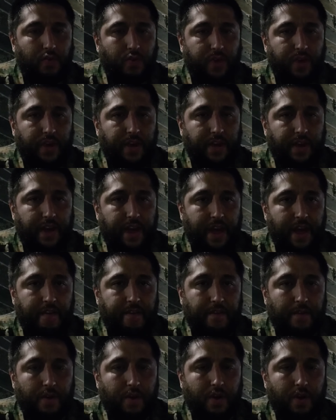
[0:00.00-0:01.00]
we
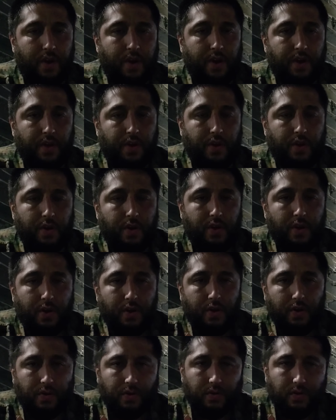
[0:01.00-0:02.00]
never
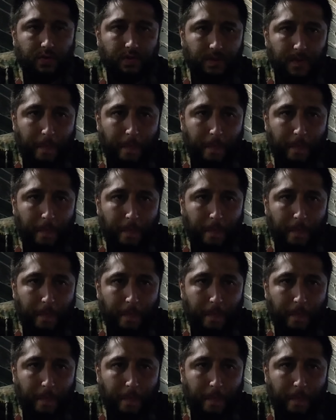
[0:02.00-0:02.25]
knew.